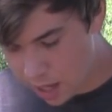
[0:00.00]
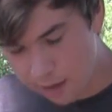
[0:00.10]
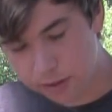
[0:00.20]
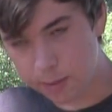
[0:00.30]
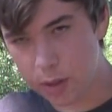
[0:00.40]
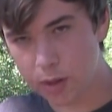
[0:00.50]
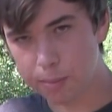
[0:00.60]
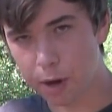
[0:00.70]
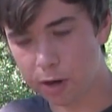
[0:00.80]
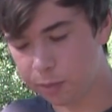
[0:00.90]
if some of you
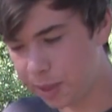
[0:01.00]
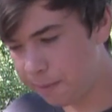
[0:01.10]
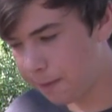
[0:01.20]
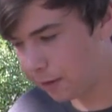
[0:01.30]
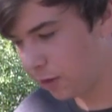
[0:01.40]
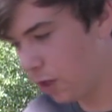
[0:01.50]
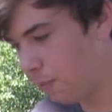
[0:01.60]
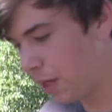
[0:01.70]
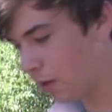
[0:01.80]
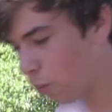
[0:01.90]
can bar spin, that's
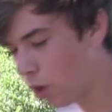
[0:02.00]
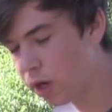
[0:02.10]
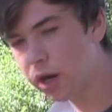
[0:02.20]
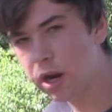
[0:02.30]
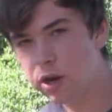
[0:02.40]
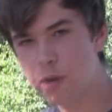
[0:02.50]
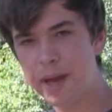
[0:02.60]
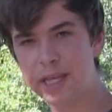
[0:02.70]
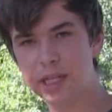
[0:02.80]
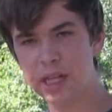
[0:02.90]
good, because what you're going to do
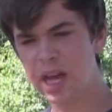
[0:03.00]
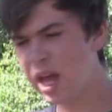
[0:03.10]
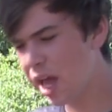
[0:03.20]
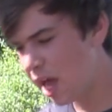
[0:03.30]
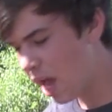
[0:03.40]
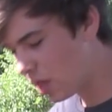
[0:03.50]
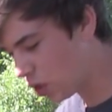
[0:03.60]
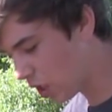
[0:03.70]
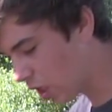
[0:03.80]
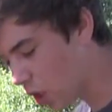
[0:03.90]
basically is
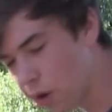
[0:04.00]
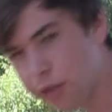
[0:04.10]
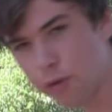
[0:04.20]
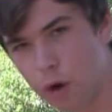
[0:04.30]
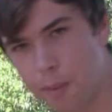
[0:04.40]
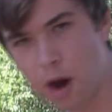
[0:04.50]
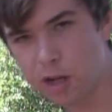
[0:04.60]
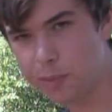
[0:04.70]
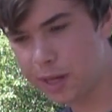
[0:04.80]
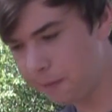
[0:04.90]
you're going to go to throw a bar
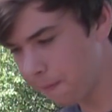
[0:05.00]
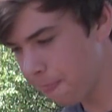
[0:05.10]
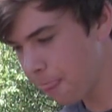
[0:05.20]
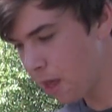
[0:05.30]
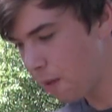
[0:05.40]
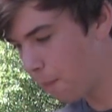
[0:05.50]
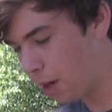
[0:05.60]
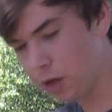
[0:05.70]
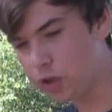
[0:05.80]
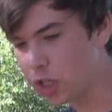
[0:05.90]
spin, but
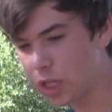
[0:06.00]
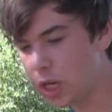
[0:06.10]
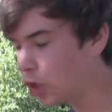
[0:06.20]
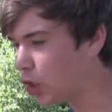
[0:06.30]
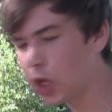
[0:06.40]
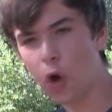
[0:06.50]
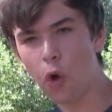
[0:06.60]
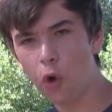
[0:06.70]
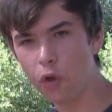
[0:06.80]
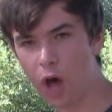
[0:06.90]
you're just going to
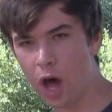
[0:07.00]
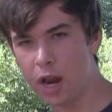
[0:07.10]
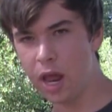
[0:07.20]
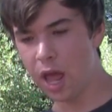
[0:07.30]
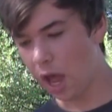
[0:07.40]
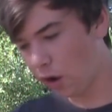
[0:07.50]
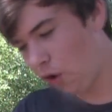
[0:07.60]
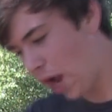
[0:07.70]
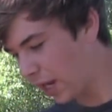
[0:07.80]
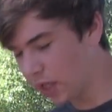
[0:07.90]
hold on and
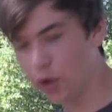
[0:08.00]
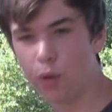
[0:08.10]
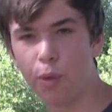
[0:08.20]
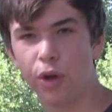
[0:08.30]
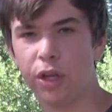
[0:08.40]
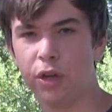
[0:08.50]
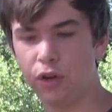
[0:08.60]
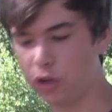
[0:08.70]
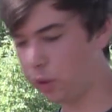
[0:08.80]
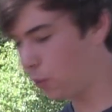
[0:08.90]
crank it a little more than you usually